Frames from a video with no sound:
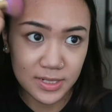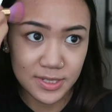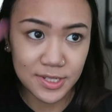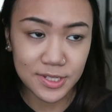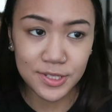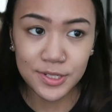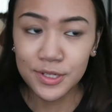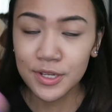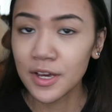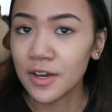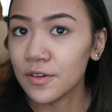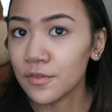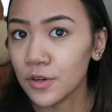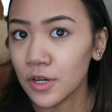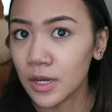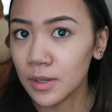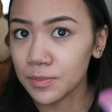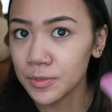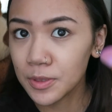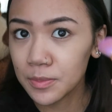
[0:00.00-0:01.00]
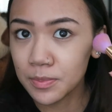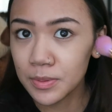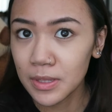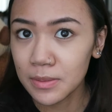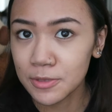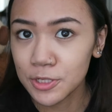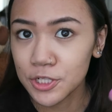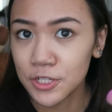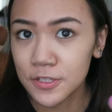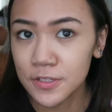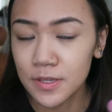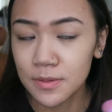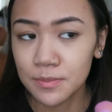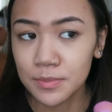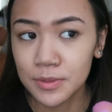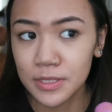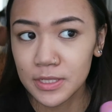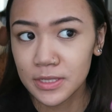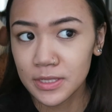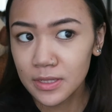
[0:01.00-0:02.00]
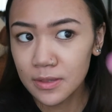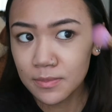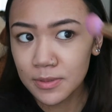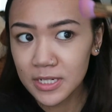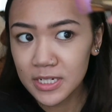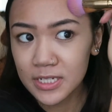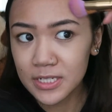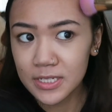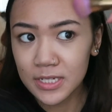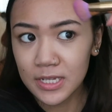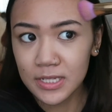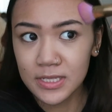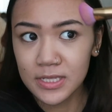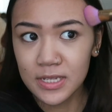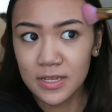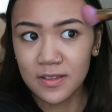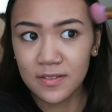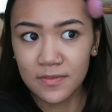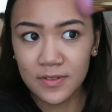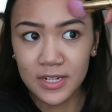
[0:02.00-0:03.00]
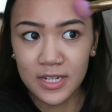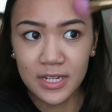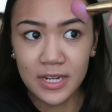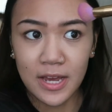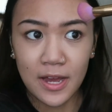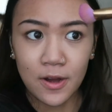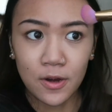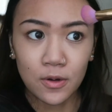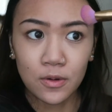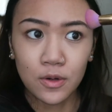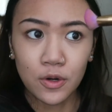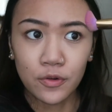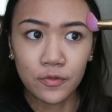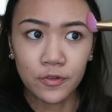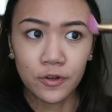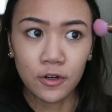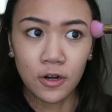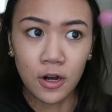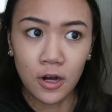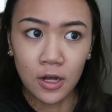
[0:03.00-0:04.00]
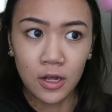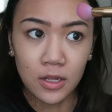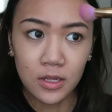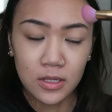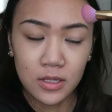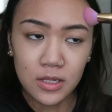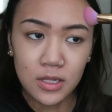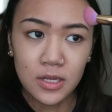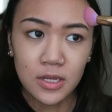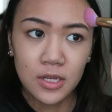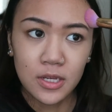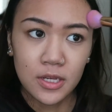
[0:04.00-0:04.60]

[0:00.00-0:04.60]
It doesn't cover up the blemishes completely, but it does even it out overall.